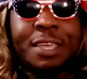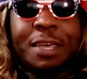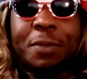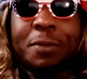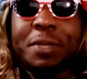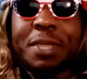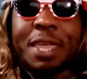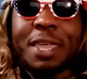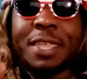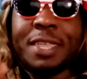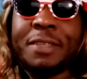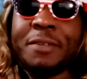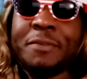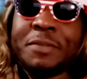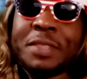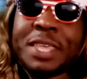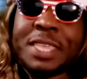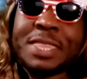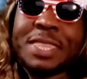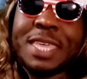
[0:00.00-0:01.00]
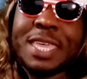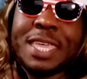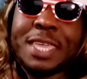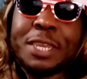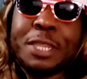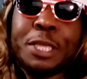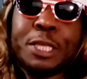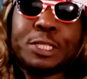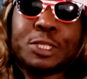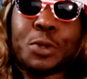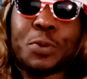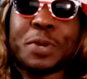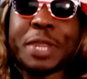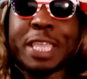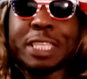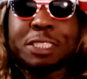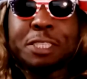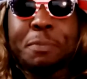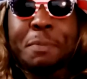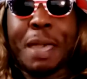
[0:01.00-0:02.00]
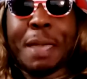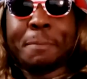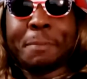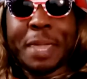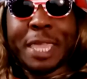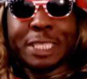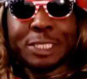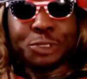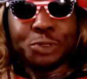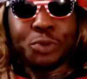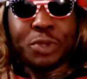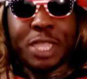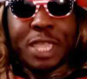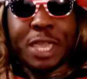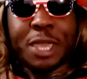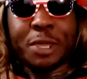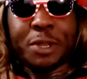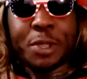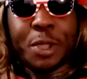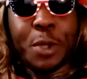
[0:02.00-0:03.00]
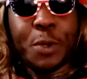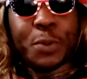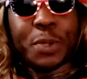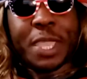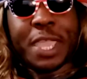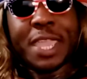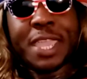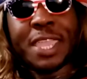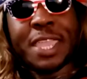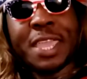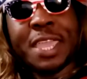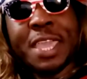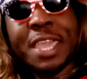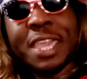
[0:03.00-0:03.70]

Okay? Then donate to my Patreon, okay?